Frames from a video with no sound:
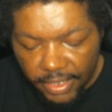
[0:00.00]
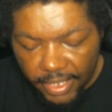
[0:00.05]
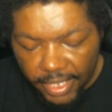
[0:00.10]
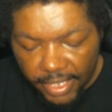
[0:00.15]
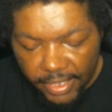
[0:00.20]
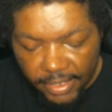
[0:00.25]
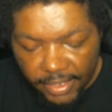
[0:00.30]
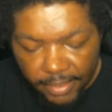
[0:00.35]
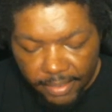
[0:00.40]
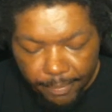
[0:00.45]

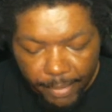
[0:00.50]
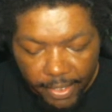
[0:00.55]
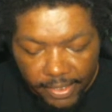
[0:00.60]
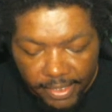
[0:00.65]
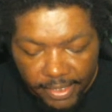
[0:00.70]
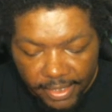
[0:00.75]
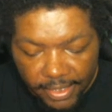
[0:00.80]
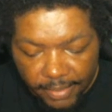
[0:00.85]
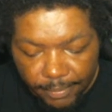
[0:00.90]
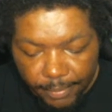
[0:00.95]
as the
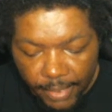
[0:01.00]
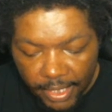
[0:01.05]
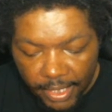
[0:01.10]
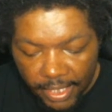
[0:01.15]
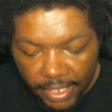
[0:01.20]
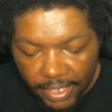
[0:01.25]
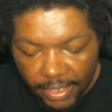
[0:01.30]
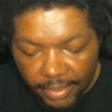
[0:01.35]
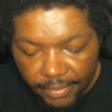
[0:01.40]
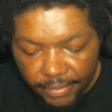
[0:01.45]
Parasite
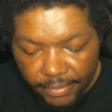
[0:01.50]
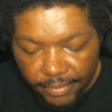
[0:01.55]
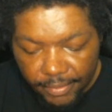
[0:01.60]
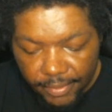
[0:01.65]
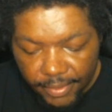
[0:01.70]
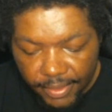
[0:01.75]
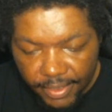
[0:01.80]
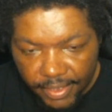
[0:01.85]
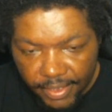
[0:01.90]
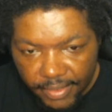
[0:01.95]
is
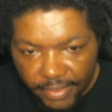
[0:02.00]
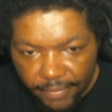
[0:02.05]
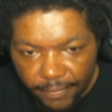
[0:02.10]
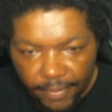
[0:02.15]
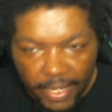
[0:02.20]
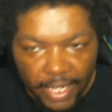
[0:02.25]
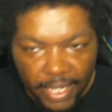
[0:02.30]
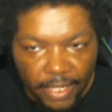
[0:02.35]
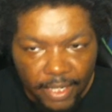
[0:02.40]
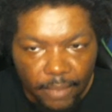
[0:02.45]

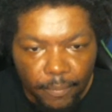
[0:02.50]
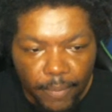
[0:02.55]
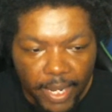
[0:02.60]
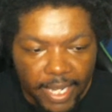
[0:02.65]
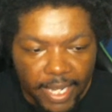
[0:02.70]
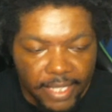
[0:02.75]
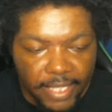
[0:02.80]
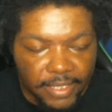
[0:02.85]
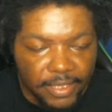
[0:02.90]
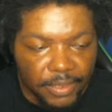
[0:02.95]
flying
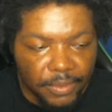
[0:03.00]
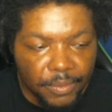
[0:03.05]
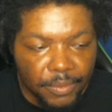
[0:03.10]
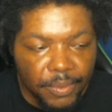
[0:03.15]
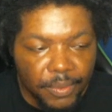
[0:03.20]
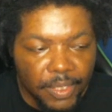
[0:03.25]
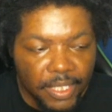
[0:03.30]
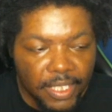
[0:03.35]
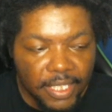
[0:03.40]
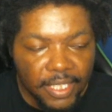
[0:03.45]
away to,
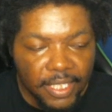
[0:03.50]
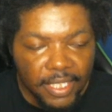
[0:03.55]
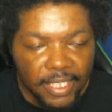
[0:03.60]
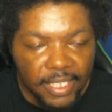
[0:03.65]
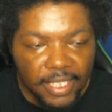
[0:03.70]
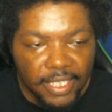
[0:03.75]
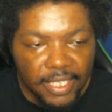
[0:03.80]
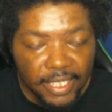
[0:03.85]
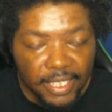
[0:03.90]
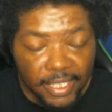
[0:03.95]

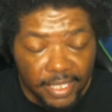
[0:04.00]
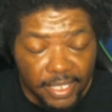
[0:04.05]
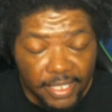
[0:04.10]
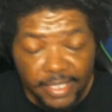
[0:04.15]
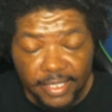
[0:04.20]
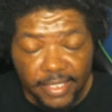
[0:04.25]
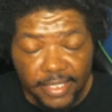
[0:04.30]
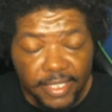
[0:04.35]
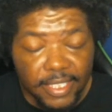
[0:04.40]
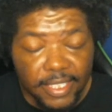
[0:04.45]

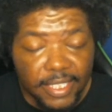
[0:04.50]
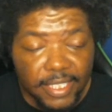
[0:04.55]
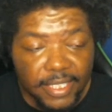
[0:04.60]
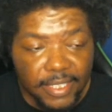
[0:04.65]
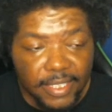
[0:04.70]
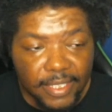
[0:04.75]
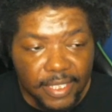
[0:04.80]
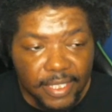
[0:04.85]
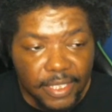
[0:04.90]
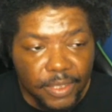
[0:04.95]
because
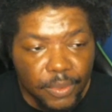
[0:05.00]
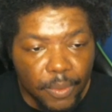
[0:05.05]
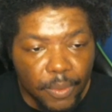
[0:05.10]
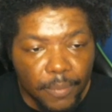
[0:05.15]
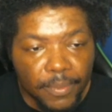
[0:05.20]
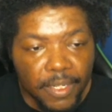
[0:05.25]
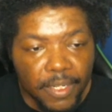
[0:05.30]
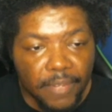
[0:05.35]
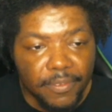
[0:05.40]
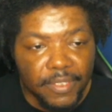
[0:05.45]
he's
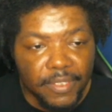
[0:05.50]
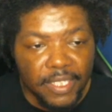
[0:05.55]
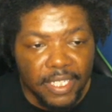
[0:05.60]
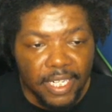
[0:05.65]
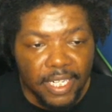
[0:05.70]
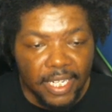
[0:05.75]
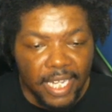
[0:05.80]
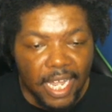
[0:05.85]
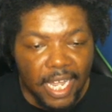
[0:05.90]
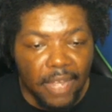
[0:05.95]
over enough to
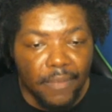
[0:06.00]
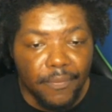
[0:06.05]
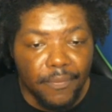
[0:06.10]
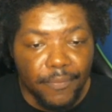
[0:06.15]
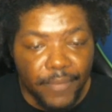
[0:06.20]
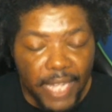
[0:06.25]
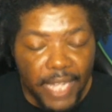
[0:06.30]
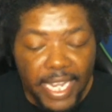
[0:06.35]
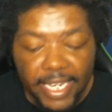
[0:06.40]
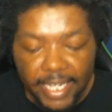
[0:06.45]
allow
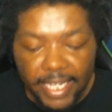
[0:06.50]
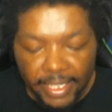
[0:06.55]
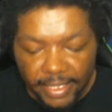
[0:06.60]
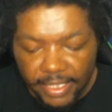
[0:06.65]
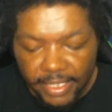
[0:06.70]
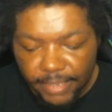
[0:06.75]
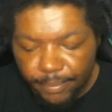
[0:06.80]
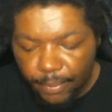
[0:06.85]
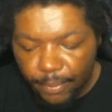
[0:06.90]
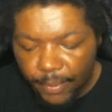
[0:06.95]
flight at
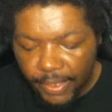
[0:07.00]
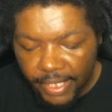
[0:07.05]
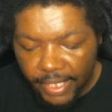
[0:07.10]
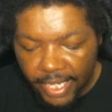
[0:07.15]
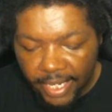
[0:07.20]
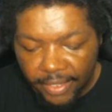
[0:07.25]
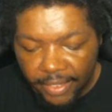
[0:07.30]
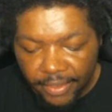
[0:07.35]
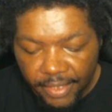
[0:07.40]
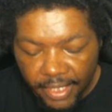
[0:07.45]
this point
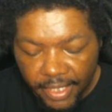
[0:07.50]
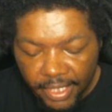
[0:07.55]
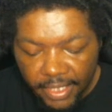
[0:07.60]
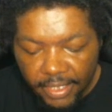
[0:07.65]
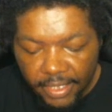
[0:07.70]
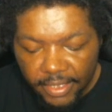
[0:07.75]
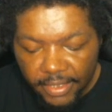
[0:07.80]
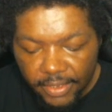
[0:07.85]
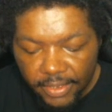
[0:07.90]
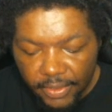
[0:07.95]
now.
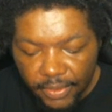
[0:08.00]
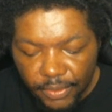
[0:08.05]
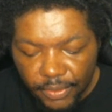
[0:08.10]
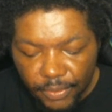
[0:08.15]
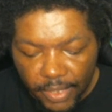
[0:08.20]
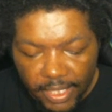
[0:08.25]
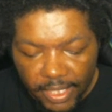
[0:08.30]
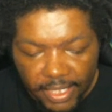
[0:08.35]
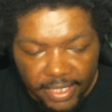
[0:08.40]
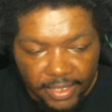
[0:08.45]
So he's
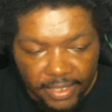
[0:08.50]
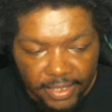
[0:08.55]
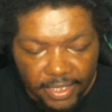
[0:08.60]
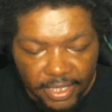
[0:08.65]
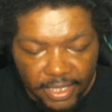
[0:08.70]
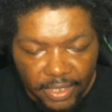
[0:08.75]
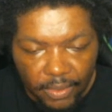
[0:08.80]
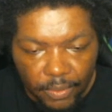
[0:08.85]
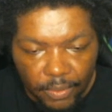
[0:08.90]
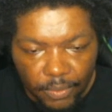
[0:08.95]
trying
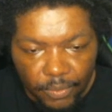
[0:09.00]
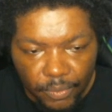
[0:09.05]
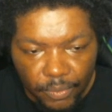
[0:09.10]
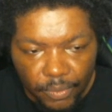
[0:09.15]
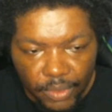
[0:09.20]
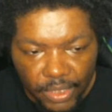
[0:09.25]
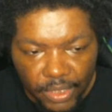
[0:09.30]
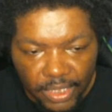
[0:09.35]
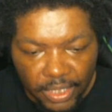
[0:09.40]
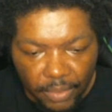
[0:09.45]
to
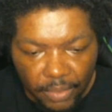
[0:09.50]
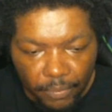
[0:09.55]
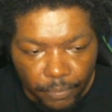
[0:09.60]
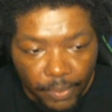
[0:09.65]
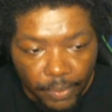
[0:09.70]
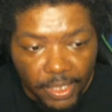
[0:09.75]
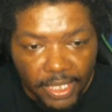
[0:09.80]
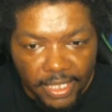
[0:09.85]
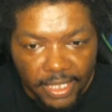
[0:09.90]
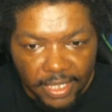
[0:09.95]

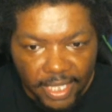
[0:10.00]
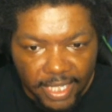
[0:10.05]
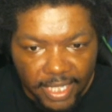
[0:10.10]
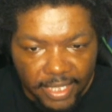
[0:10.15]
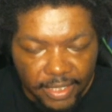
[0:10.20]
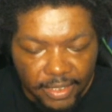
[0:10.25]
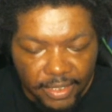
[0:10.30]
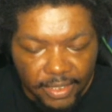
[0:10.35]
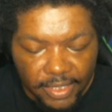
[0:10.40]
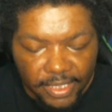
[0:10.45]
really
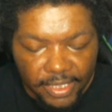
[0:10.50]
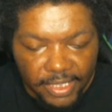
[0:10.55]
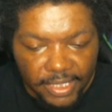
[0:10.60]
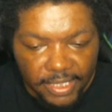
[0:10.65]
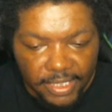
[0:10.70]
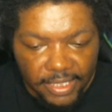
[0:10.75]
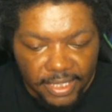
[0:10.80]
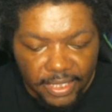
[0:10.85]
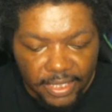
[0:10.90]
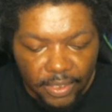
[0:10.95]
like
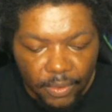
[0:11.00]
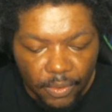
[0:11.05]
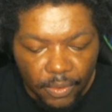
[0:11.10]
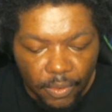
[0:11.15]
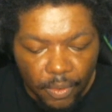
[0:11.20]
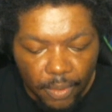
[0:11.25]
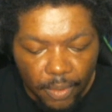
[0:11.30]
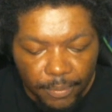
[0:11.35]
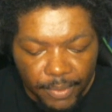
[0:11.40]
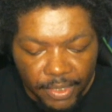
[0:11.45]

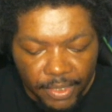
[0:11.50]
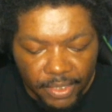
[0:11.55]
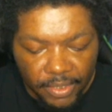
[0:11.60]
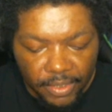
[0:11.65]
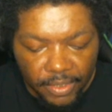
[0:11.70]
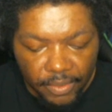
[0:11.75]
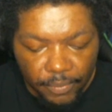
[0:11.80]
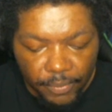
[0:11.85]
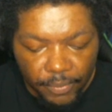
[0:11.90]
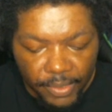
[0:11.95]
go up
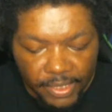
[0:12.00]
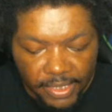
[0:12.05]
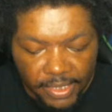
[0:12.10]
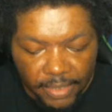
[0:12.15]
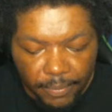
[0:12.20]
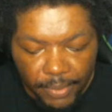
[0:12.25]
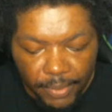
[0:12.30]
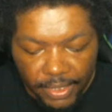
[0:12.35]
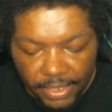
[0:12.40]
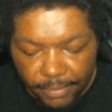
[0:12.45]
and really see
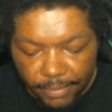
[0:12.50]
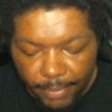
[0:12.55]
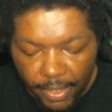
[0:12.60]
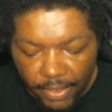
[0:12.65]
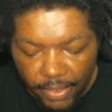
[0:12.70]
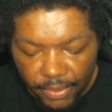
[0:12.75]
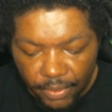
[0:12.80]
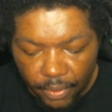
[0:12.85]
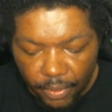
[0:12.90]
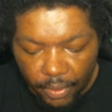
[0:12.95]
what these
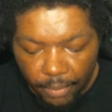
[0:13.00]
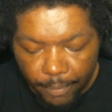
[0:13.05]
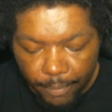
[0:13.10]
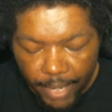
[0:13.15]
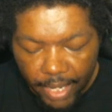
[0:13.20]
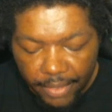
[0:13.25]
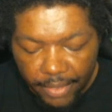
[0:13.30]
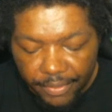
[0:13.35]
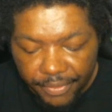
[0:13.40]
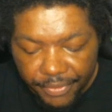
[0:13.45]
powers are all
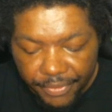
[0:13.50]
about.